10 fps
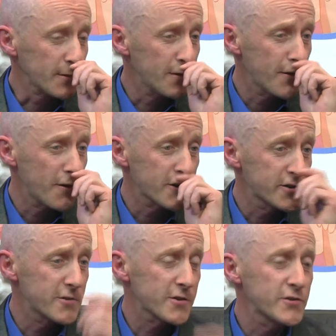for a
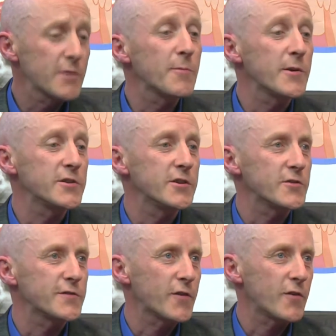considerable amount of
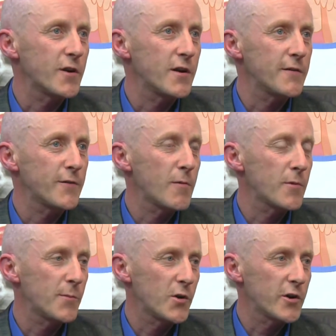years for former
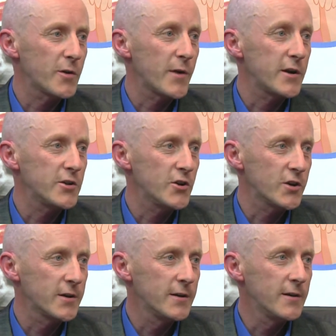employer Brendan
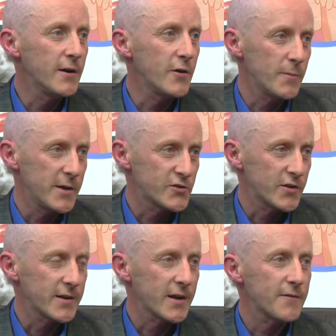Young on the main
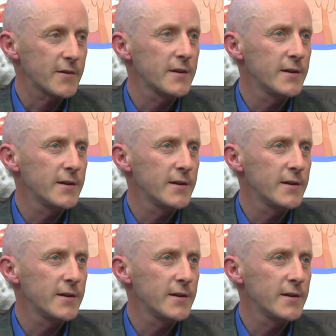street in Cavan.